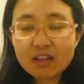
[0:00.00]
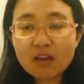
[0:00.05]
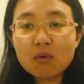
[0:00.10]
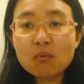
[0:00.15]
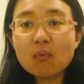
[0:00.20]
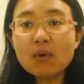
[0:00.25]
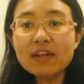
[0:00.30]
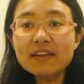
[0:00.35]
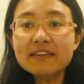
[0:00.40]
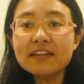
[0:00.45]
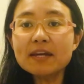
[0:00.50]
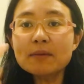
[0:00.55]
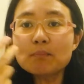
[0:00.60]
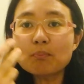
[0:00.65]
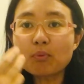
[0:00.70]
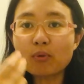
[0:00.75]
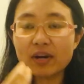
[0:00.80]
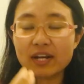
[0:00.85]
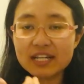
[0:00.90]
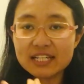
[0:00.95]
when they
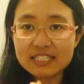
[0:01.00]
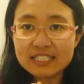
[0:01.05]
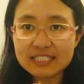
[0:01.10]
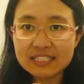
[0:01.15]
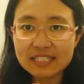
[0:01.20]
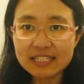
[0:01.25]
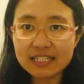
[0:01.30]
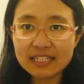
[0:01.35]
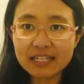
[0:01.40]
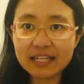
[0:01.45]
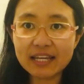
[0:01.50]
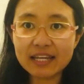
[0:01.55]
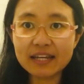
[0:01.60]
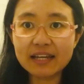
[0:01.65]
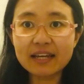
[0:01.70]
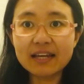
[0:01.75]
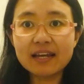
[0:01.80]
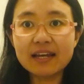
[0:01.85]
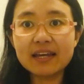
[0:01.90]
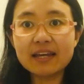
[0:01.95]
breathe in
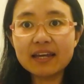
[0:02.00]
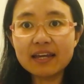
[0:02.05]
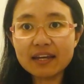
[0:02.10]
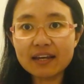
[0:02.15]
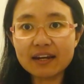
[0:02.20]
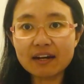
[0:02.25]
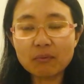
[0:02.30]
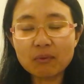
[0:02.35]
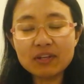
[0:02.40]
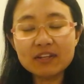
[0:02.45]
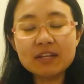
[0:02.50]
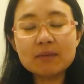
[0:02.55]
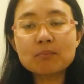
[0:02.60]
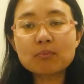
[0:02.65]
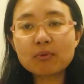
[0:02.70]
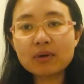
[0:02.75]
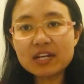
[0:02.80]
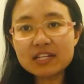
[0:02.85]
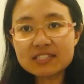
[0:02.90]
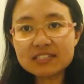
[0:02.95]
the air, when they
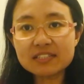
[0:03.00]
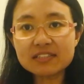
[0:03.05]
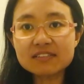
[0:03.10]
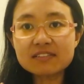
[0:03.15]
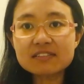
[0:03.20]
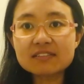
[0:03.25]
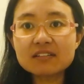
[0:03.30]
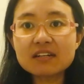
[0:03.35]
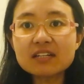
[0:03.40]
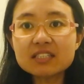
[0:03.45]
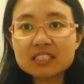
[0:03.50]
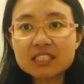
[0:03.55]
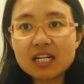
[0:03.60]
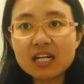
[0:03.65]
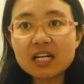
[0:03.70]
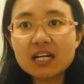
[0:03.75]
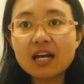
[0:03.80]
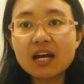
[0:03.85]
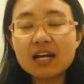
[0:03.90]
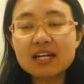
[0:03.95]
breathe in
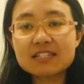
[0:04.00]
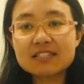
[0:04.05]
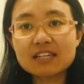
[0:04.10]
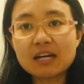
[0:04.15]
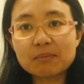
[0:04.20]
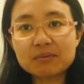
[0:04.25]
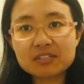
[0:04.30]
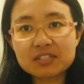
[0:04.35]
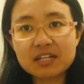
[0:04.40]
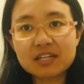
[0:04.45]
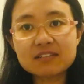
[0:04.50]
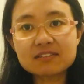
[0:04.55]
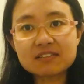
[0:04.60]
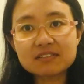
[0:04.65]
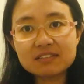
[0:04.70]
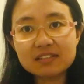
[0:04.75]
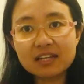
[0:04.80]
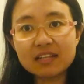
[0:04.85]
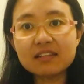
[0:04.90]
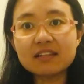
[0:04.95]
certain
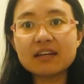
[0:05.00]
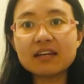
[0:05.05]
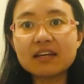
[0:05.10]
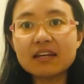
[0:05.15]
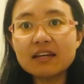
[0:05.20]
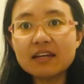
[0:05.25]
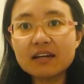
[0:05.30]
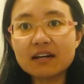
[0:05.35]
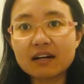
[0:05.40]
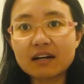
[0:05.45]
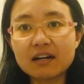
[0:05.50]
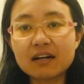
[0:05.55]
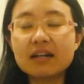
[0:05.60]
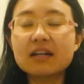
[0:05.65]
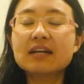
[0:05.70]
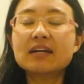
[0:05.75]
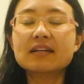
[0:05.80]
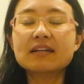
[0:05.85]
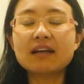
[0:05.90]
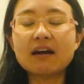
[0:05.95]
substances in the air,
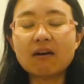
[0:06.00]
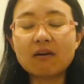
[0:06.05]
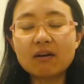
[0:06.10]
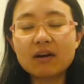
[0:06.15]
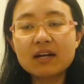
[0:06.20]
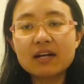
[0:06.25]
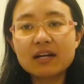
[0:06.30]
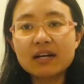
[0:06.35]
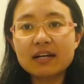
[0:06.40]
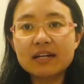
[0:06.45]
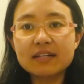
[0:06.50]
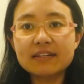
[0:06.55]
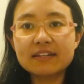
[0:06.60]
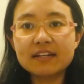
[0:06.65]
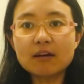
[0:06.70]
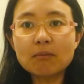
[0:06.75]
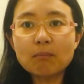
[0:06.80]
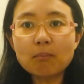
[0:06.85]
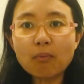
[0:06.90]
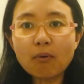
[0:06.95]
now
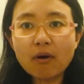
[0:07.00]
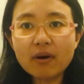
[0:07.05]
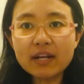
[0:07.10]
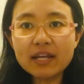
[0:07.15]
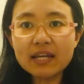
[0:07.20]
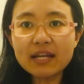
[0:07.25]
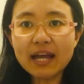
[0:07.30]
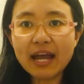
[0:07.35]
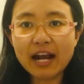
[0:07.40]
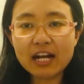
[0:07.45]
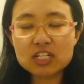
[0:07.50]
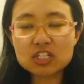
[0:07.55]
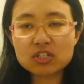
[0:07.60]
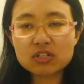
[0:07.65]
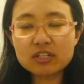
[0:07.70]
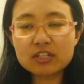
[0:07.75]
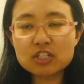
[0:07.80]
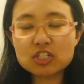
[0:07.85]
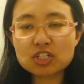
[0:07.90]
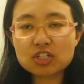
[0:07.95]
their body
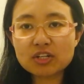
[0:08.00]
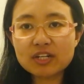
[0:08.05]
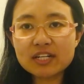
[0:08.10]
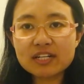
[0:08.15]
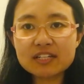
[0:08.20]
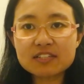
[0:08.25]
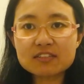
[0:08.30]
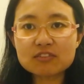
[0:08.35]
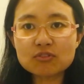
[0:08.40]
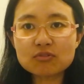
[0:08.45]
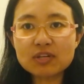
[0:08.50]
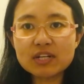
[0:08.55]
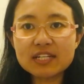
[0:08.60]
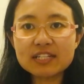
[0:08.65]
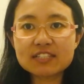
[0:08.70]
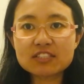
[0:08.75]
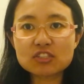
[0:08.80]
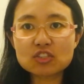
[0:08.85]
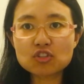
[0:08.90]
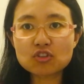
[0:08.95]
actually triggers really
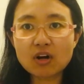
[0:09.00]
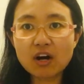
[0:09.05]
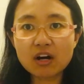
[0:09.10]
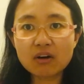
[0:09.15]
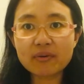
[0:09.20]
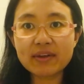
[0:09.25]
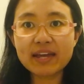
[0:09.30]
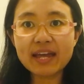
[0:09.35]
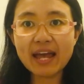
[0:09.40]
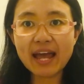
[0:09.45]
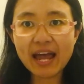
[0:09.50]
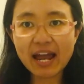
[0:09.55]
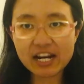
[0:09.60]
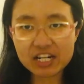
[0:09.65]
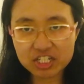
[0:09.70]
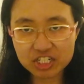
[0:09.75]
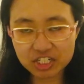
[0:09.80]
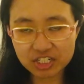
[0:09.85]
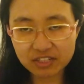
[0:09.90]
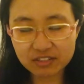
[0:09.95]
strong
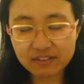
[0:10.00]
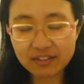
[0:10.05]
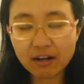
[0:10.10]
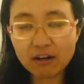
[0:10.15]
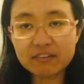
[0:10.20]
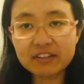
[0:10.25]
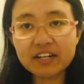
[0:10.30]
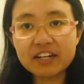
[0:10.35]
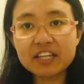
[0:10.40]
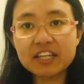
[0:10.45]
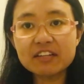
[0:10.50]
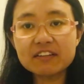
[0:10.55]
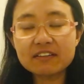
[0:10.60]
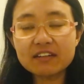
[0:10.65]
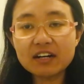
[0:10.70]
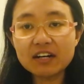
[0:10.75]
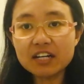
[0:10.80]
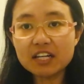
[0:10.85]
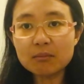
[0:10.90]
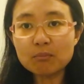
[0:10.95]
reaction. Now
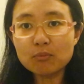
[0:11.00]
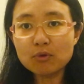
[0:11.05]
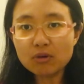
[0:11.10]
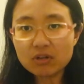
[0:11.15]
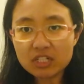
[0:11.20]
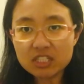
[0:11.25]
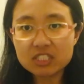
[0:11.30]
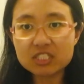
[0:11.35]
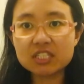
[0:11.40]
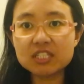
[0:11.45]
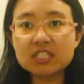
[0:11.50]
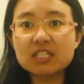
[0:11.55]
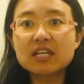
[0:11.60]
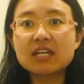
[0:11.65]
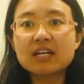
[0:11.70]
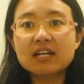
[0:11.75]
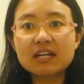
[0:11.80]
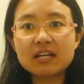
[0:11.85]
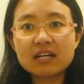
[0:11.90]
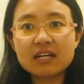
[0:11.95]
their immunity